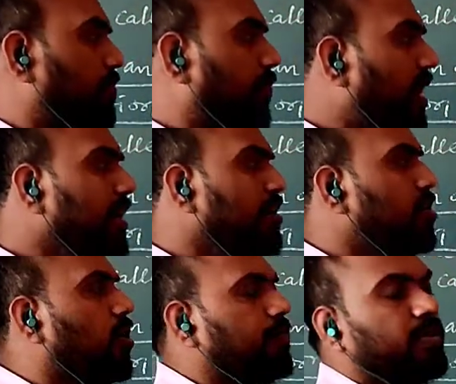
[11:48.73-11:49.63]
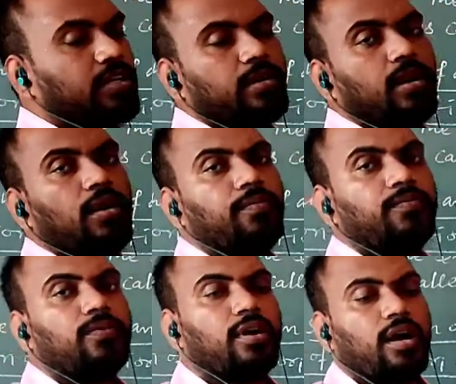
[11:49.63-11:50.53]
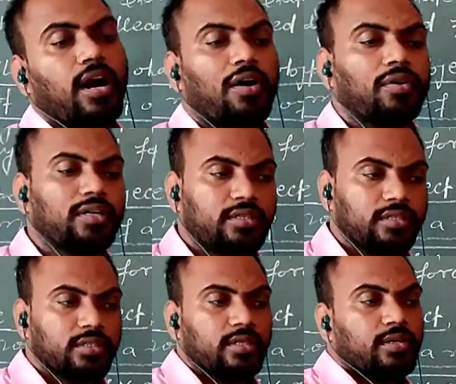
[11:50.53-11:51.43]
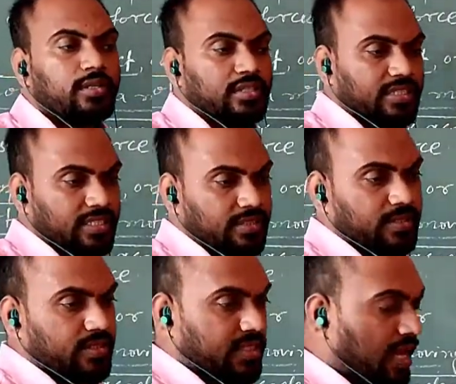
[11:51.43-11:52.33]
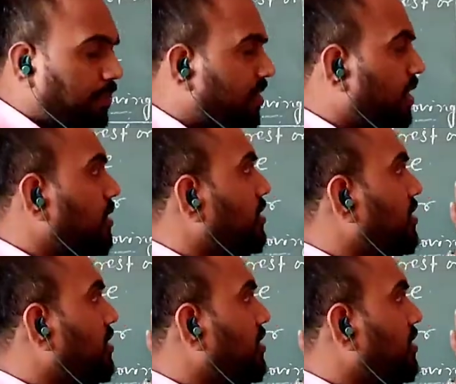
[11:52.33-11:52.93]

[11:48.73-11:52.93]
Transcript: main topic of our this chapter